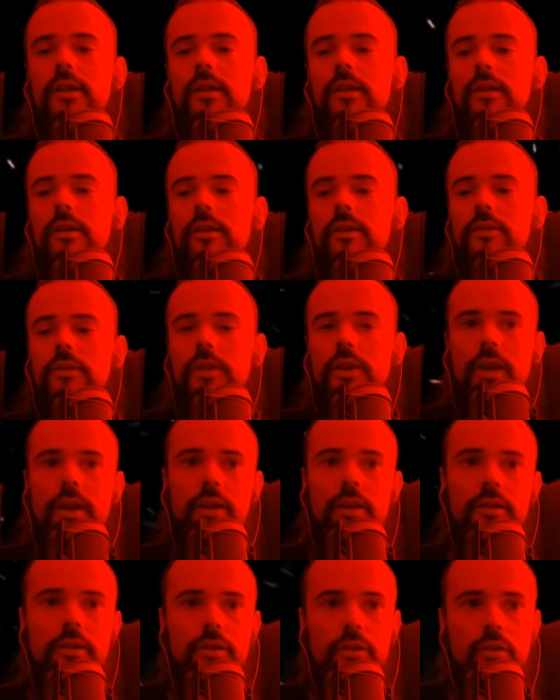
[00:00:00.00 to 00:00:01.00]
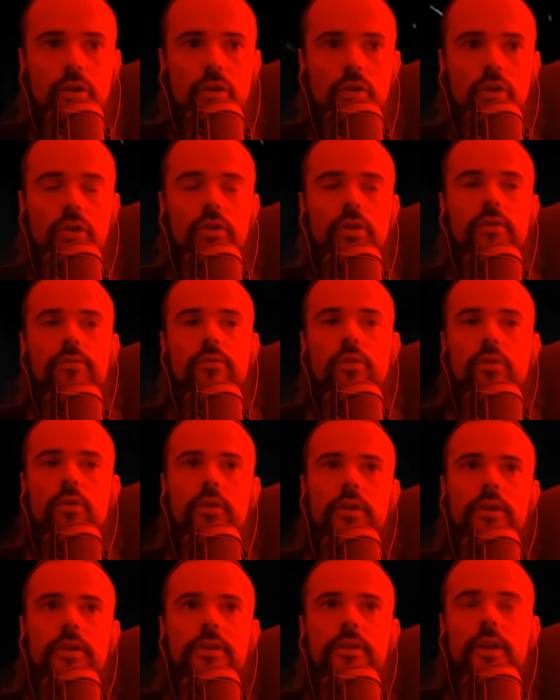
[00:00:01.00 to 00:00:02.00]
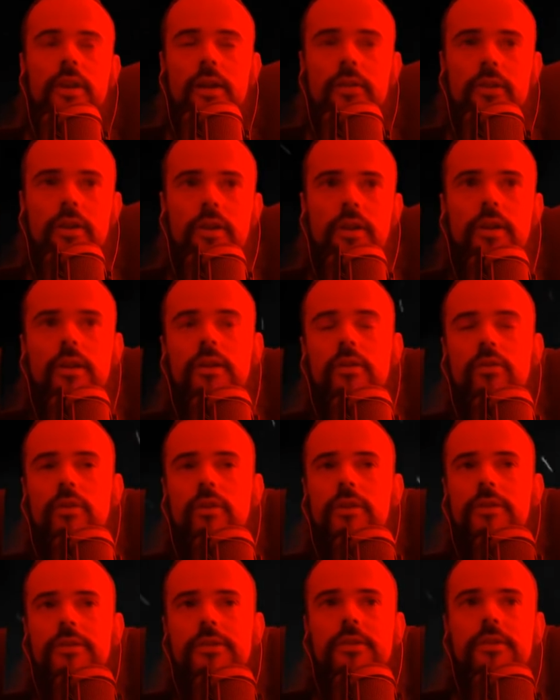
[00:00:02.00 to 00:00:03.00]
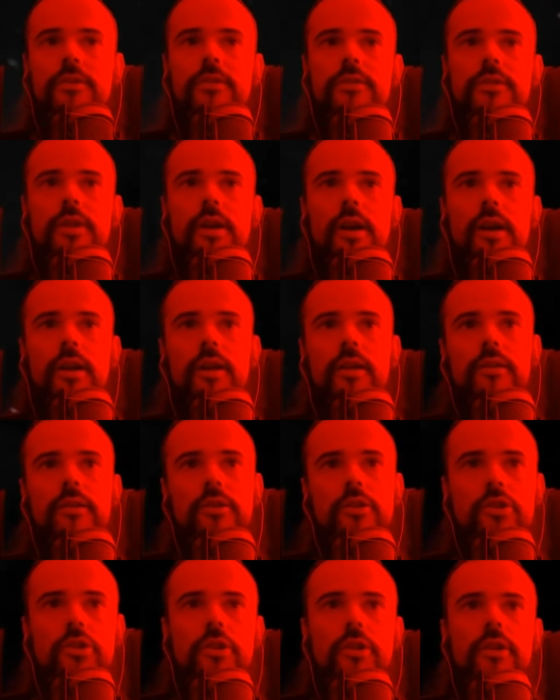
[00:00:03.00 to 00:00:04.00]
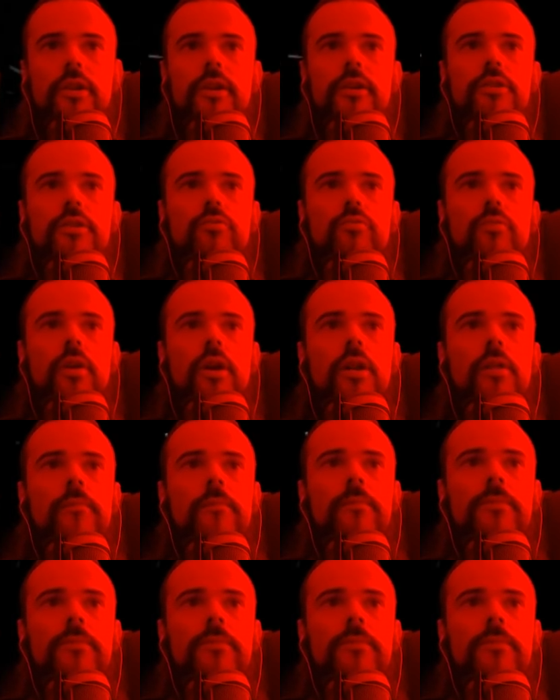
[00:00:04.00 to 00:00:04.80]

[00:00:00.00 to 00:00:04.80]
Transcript: the Agony Crawler for another clear and single target shit as well.